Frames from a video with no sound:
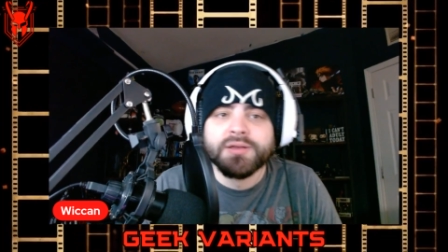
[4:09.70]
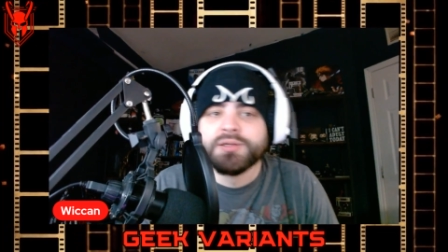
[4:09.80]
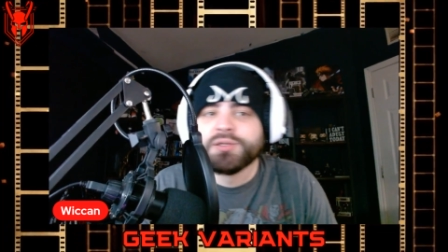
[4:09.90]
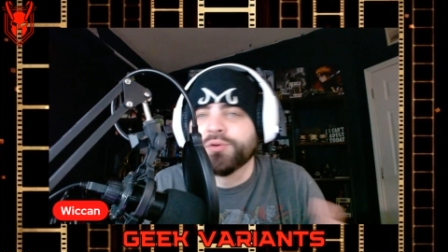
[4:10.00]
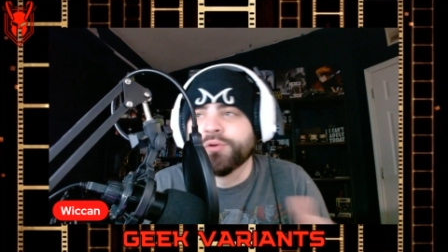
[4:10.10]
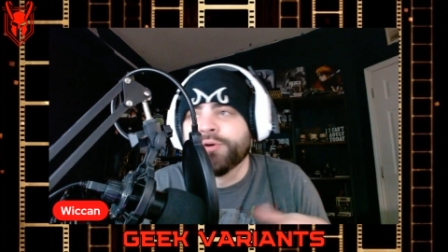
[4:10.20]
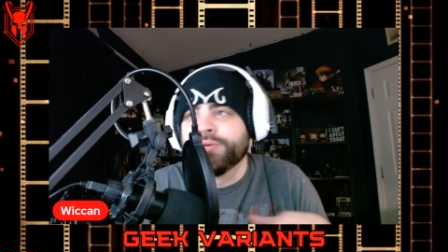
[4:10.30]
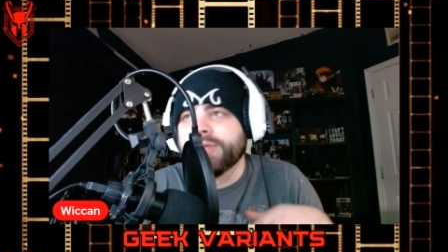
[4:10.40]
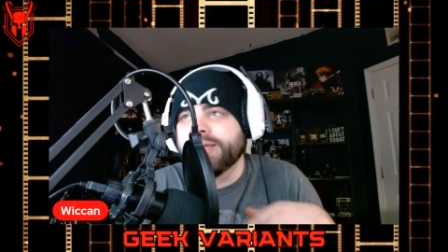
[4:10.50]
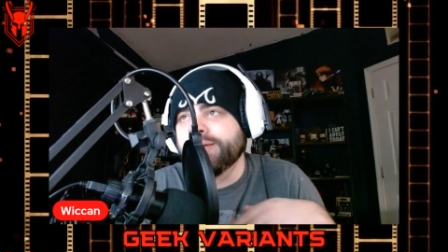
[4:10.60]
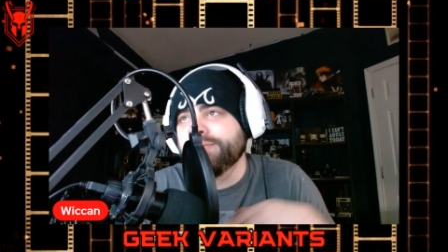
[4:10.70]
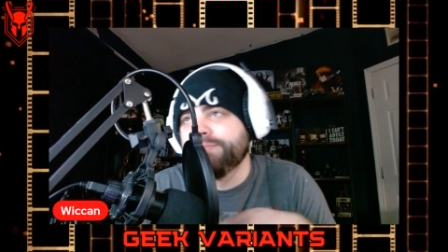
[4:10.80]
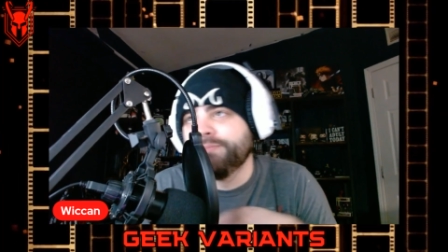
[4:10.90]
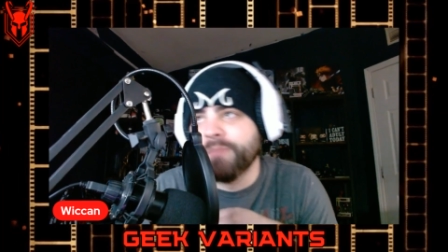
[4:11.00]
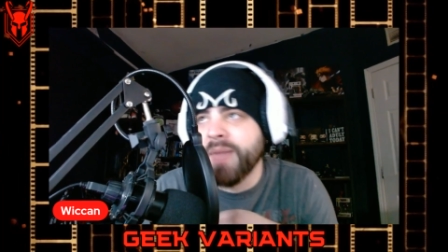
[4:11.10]
So the
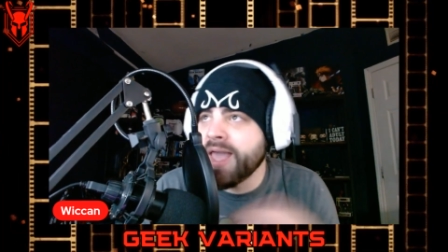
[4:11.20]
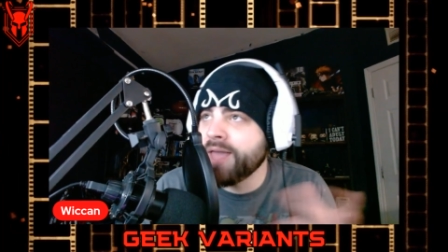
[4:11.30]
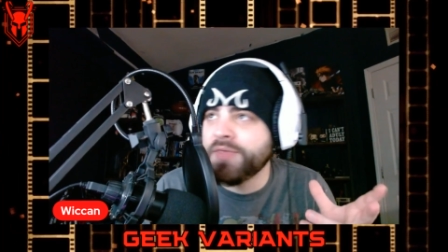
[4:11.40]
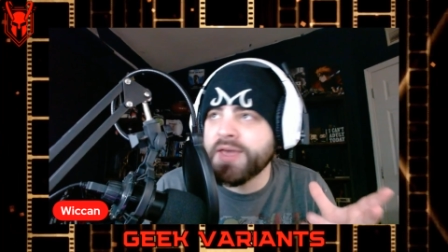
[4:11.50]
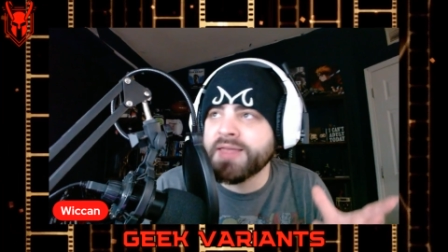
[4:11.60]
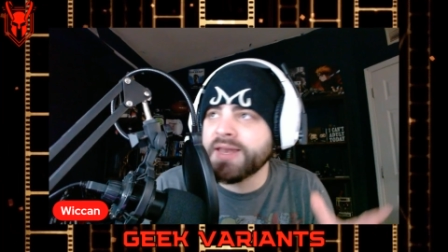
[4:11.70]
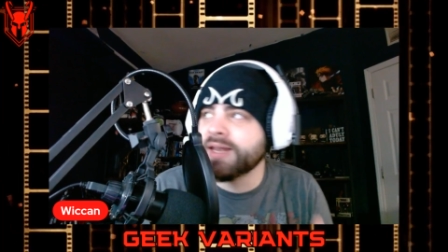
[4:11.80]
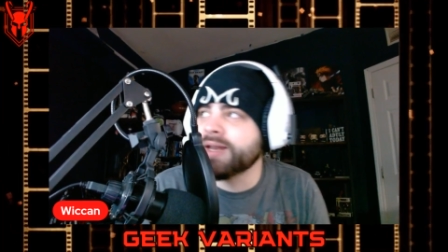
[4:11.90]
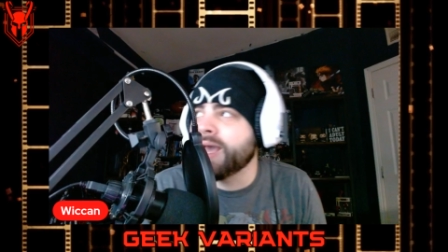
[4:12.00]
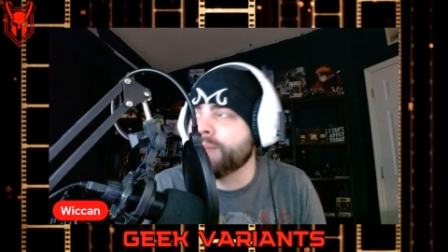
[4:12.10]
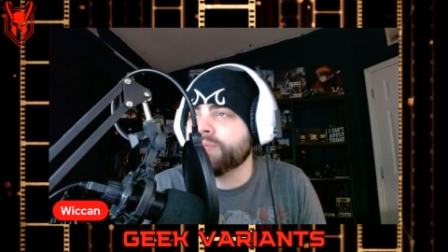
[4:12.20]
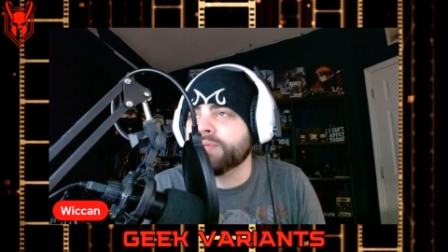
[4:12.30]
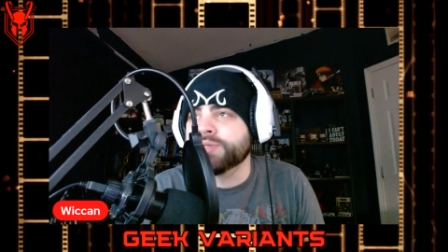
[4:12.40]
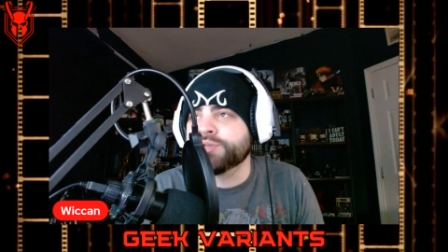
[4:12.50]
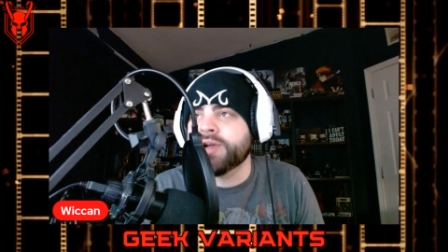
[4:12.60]
main thing that needed to happen
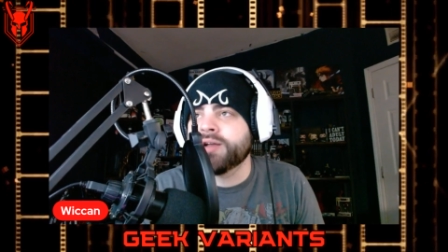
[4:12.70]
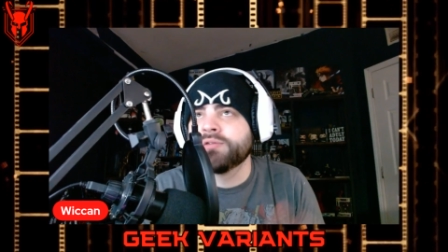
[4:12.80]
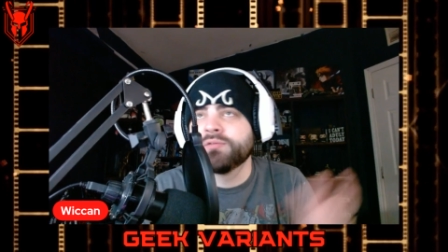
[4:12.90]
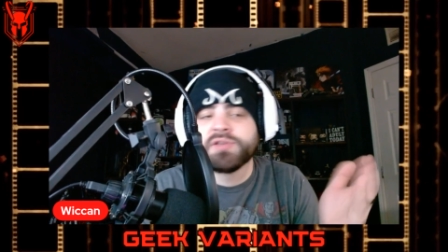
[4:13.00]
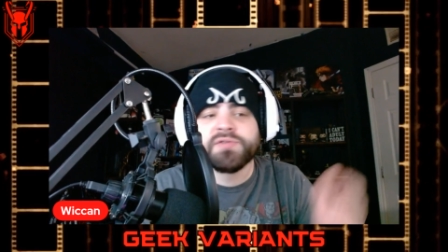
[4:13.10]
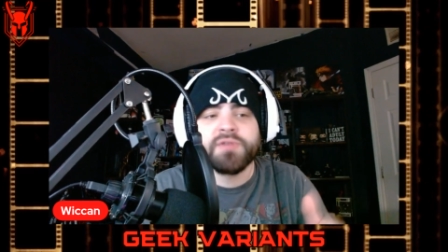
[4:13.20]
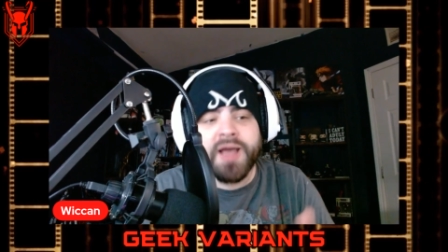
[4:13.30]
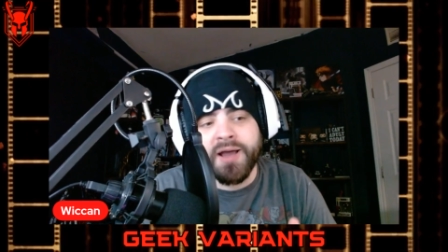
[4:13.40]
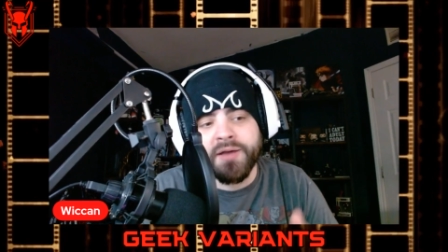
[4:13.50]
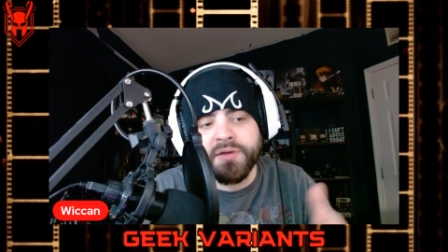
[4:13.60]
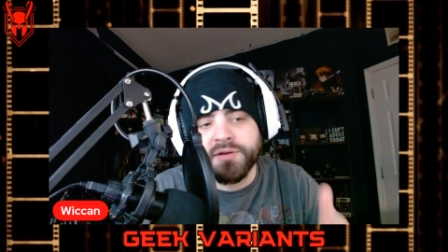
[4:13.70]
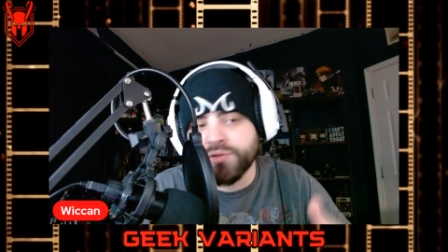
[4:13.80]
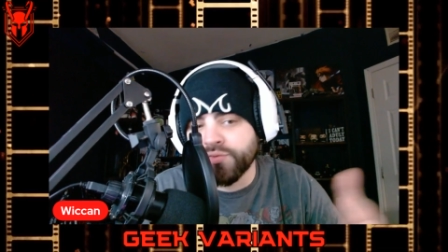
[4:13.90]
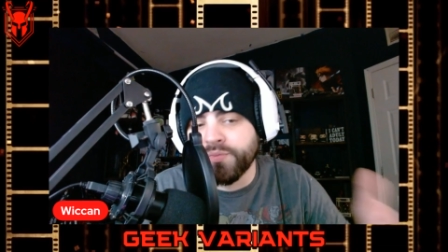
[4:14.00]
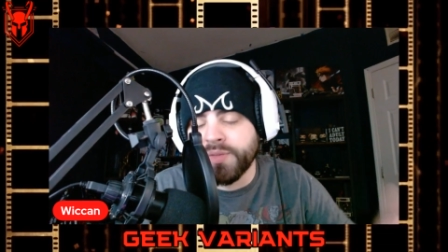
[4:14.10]
throughout this trial was for Agatha
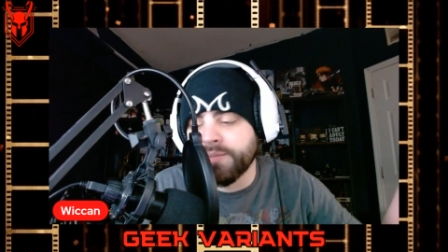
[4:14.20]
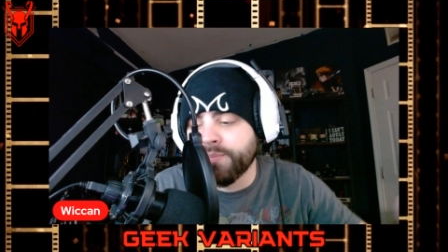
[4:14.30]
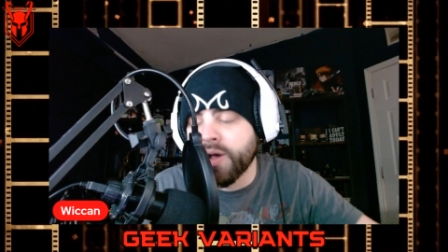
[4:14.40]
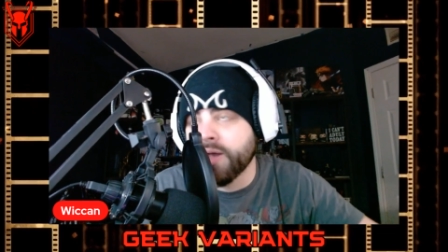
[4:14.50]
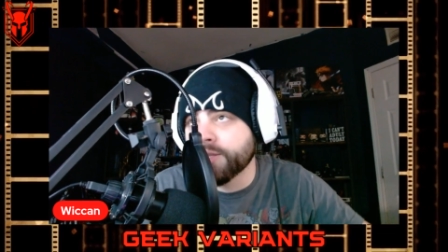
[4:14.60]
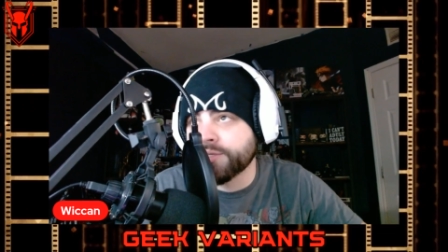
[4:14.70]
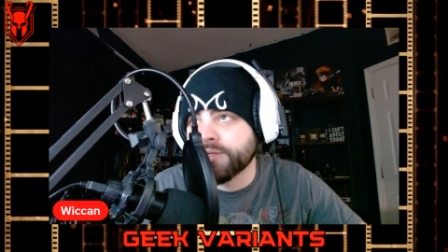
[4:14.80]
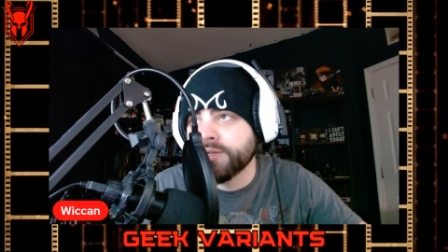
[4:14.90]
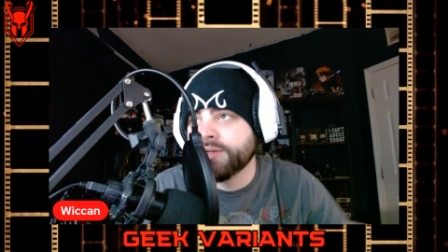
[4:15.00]
to be punished.